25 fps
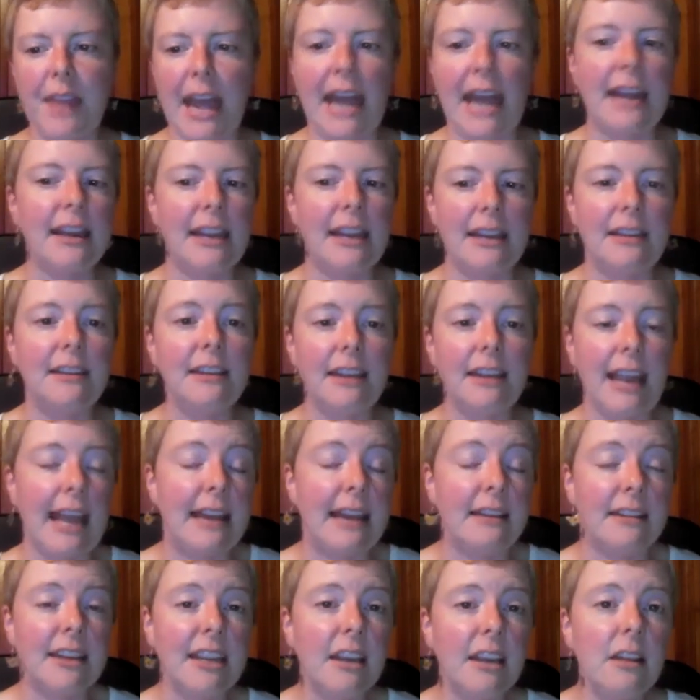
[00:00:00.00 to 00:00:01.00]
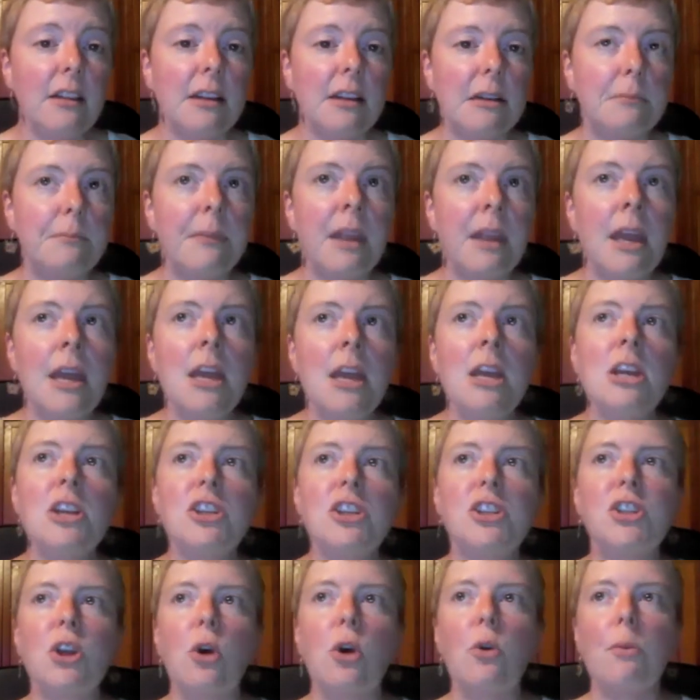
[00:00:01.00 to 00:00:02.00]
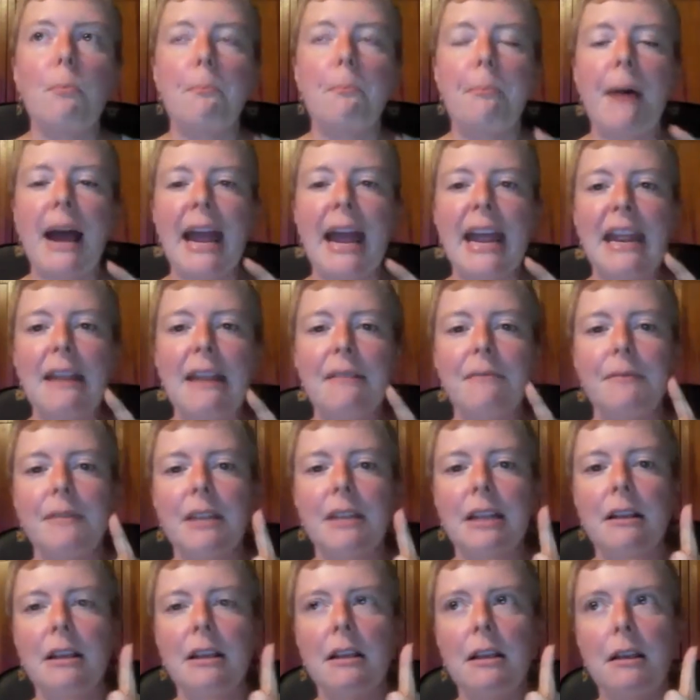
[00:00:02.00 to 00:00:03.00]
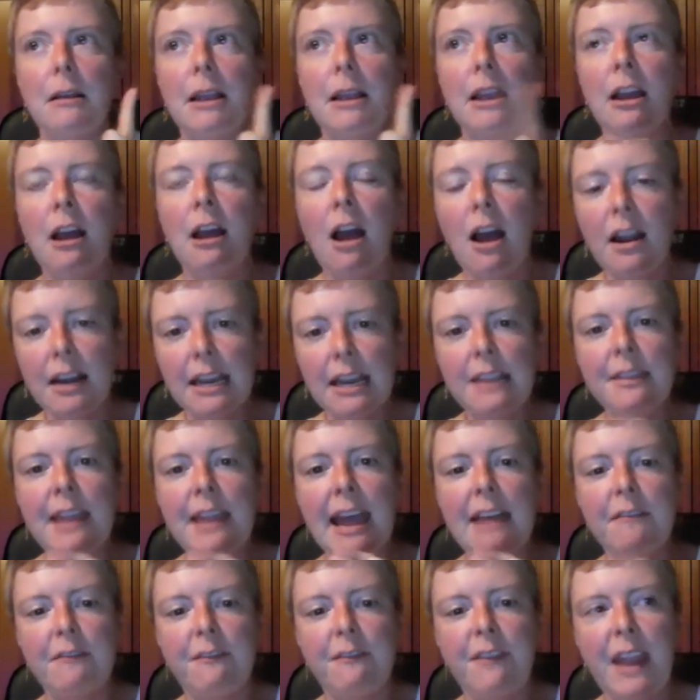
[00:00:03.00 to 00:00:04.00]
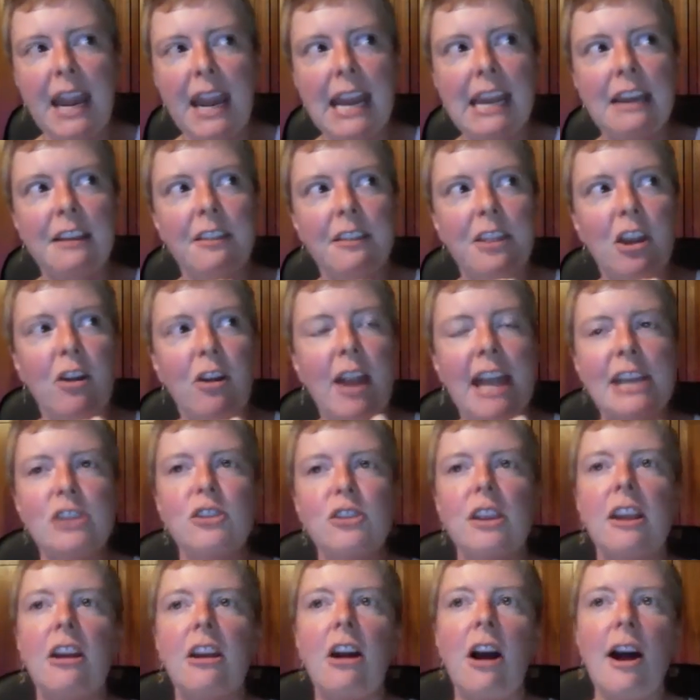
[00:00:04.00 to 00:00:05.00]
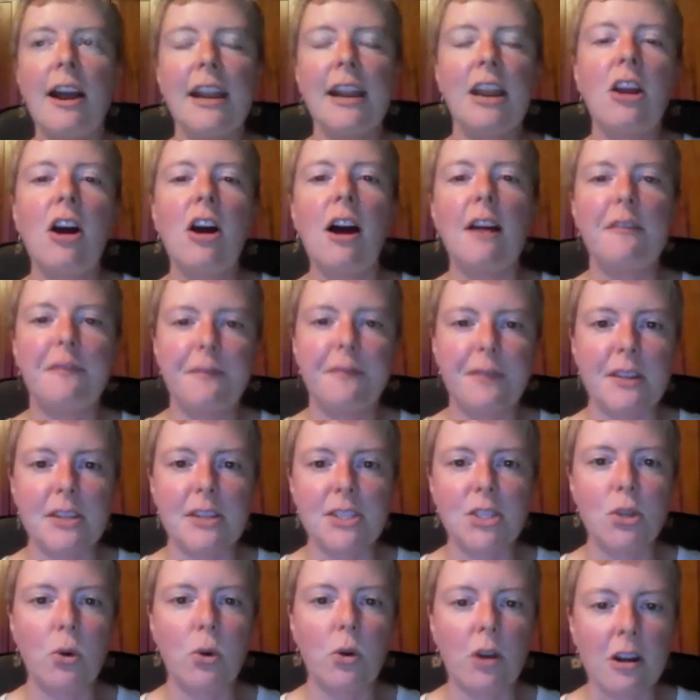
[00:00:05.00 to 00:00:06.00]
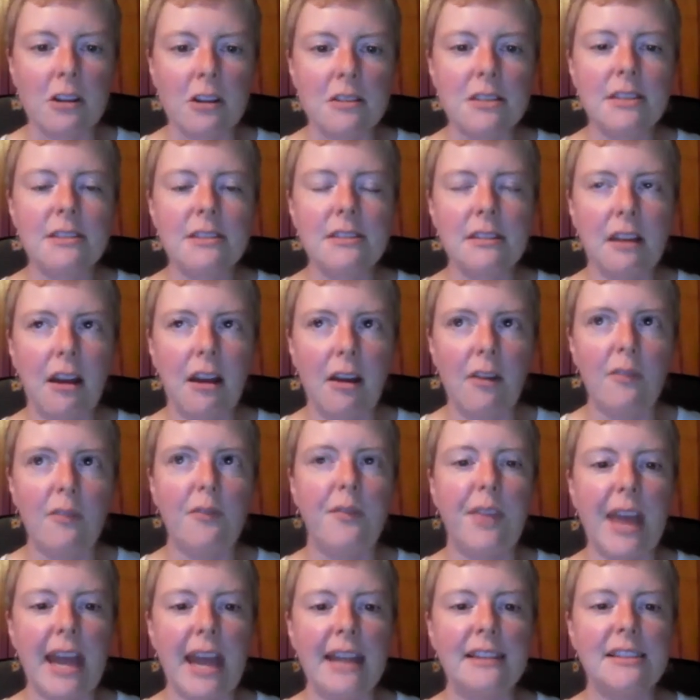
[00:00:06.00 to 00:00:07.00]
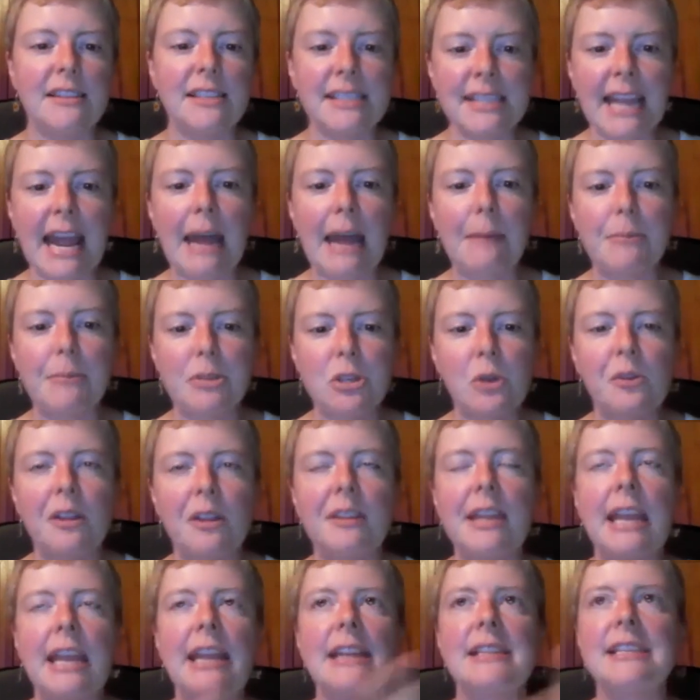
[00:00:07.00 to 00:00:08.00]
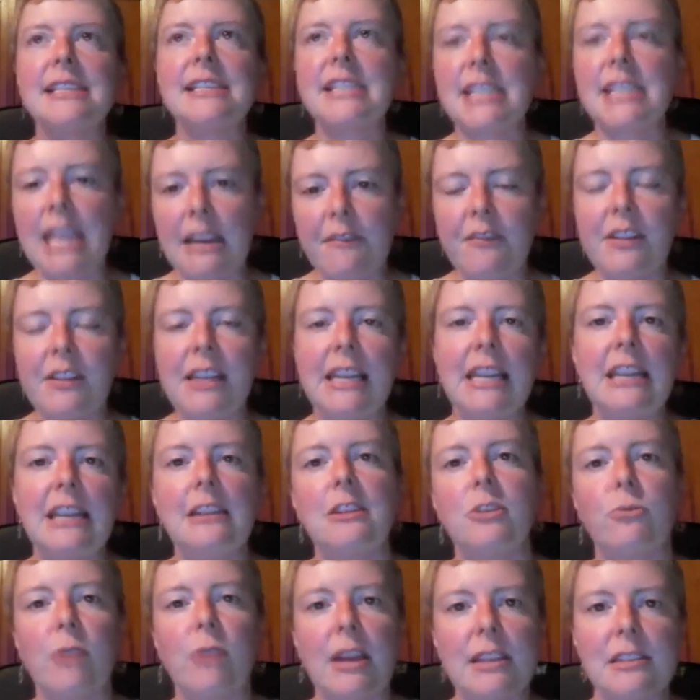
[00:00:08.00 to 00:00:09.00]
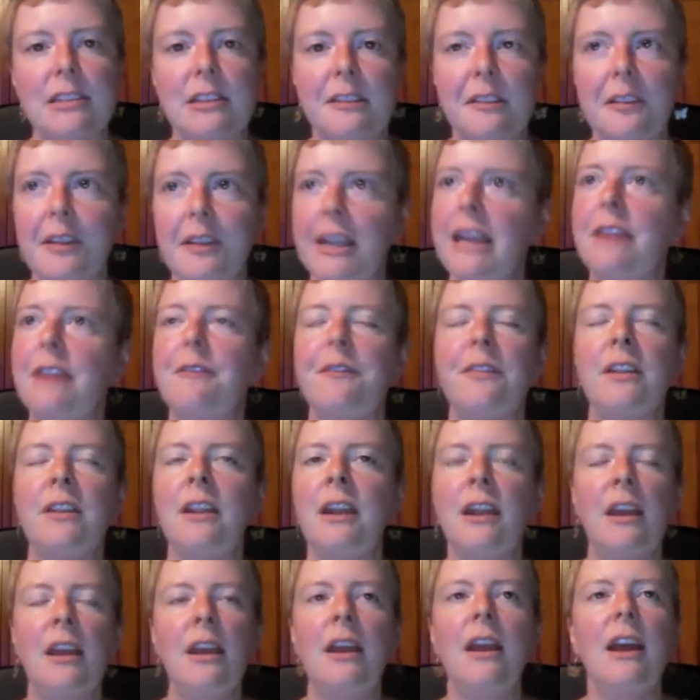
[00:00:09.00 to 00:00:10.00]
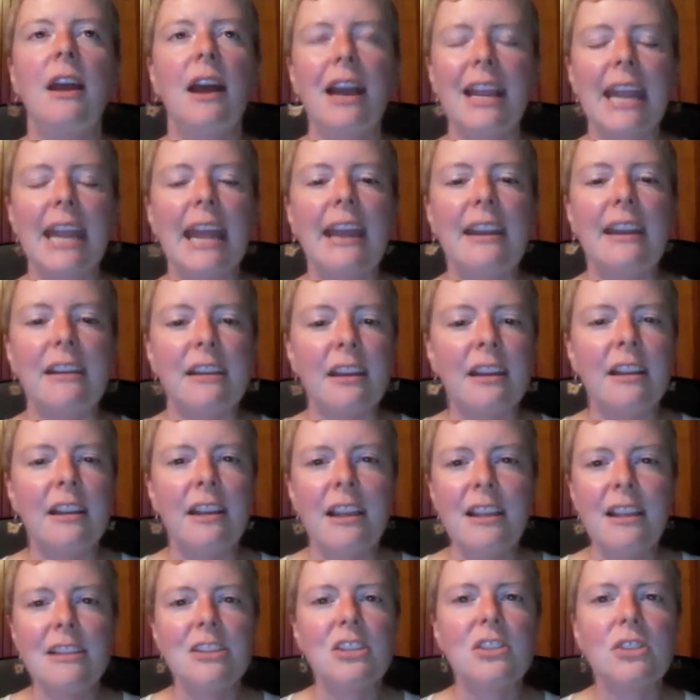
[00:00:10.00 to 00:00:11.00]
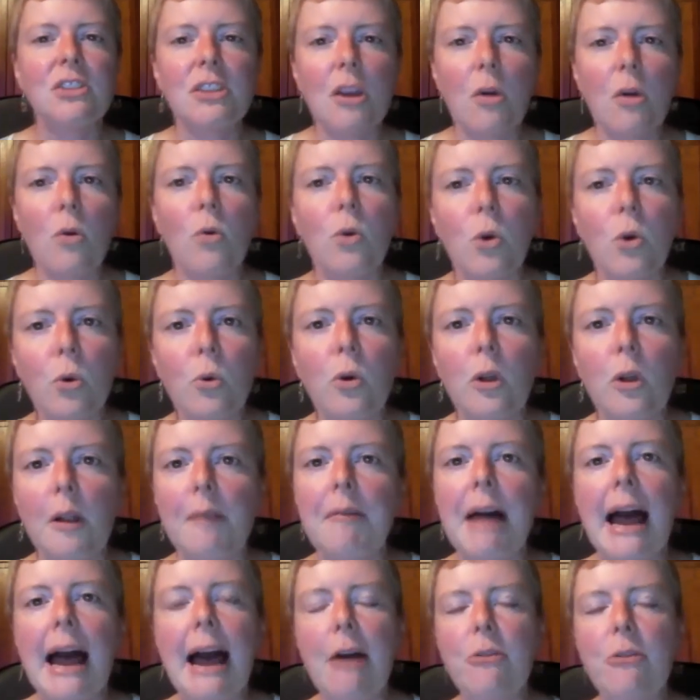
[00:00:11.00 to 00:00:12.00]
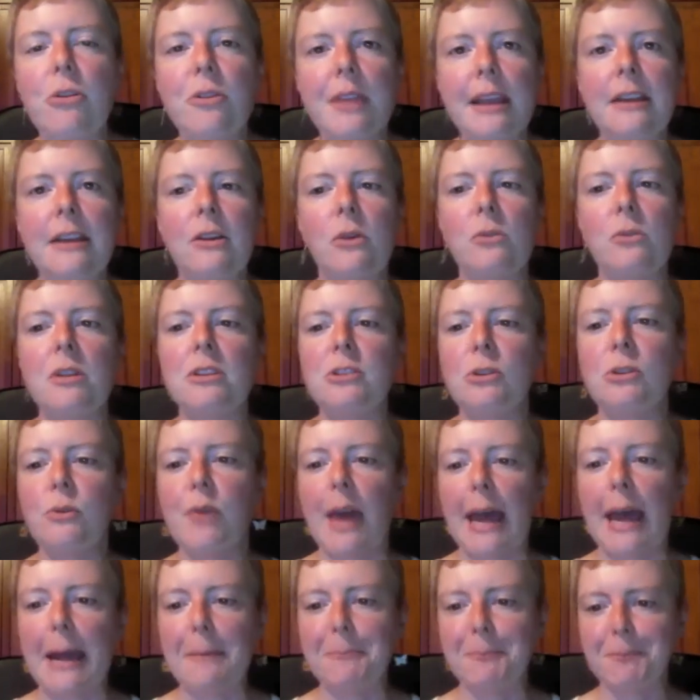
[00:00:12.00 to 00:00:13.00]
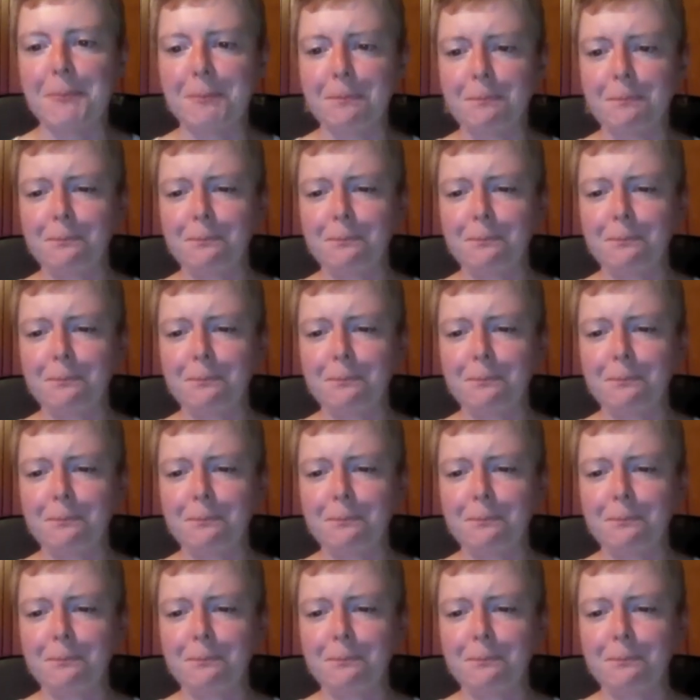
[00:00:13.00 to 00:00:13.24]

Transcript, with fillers: of that and and kill them so by cutting that vein they're actually cutting off the source of that sap so that they can safely eat the rest of the leaf again so cool how do they know to do that